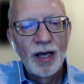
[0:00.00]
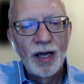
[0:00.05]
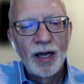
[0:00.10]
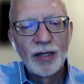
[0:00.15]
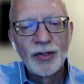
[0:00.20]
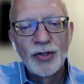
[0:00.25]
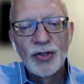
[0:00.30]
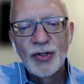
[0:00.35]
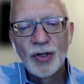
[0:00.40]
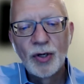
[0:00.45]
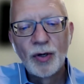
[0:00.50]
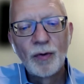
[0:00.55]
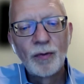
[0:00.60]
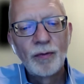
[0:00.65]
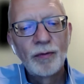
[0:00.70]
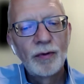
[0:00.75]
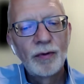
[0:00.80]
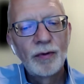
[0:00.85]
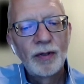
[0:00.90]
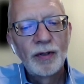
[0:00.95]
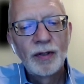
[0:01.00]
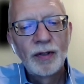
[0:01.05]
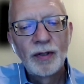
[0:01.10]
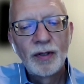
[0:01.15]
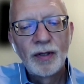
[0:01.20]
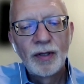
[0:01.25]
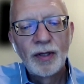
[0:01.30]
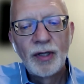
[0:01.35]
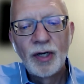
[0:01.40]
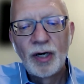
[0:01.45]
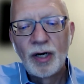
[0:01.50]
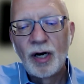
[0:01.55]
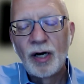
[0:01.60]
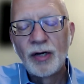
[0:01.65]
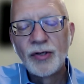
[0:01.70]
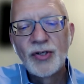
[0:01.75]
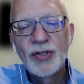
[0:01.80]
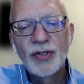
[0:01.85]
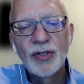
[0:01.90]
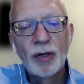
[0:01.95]
And so there
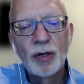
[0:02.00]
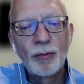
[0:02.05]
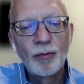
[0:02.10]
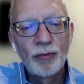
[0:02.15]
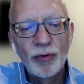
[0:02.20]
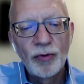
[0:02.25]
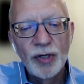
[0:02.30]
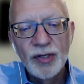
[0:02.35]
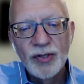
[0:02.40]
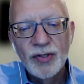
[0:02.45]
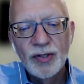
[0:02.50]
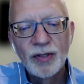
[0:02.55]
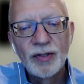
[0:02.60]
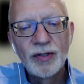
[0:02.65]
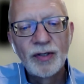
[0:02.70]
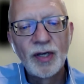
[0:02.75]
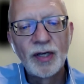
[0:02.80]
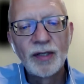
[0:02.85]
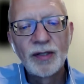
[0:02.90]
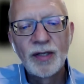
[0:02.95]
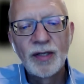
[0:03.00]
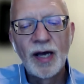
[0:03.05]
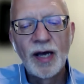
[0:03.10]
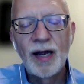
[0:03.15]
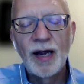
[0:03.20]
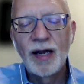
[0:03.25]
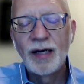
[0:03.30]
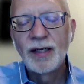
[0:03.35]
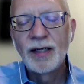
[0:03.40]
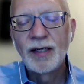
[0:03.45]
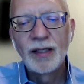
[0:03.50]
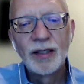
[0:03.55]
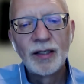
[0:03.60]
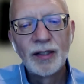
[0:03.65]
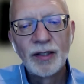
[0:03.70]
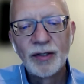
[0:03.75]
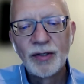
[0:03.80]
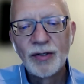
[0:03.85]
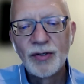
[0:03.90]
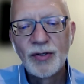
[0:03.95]
are some reason that that
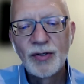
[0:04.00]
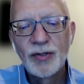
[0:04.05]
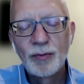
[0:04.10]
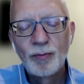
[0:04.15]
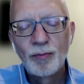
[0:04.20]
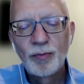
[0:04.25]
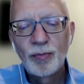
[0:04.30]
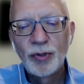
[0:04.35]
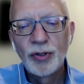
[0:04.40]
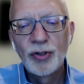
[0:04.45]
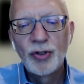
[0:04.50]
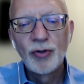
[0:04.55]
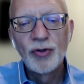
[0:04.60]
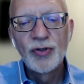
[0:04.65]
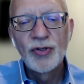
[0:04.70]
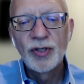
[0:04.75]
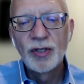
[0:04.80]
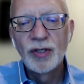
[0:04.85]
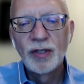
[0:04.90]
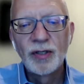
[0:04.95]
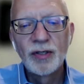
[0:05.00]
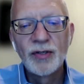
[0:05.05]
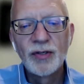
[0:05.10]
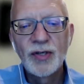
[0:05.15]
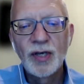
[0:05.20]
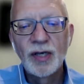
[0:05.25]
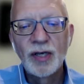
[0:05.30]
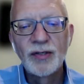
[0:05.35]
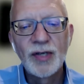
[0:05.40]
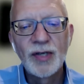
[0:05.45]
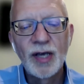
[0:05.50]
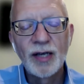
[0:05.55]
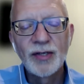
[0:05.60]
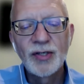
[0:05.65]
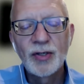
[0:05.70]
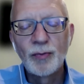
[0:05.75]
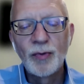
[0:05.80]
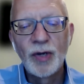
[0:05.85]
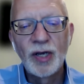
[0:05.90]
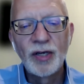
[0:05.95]
is producing this
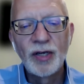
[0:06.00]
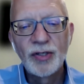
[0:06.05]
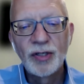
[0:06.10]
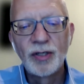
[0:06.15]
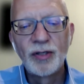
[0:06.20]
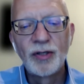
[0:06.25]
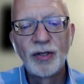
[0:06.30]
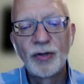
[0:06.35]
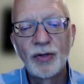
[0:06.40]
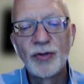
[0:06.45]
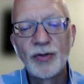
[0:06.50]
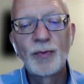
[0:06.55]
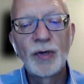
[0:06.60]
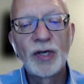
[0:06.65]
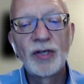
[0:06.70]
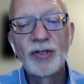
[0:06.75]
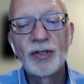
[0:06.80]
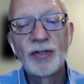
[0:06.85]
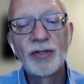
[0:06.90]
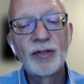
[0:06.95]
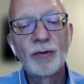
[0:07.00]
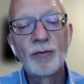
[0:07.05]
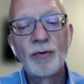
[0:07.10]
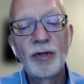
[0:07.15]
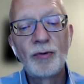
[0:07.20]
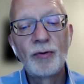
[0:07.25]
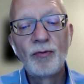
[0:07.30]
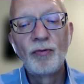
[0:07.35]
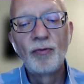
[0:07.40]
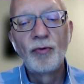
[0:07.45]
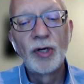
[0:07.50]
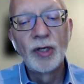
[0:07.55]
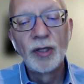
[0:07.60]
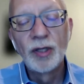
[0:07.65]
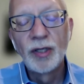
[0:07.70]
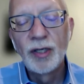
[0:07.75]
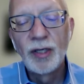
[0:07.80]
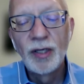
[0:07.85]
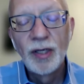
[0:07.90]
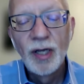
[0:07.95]
exacerbation in those patients that we
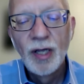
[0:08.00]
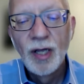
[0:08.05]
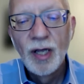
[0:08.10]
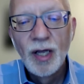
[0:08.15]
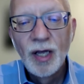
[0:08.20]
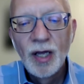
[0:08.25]
really,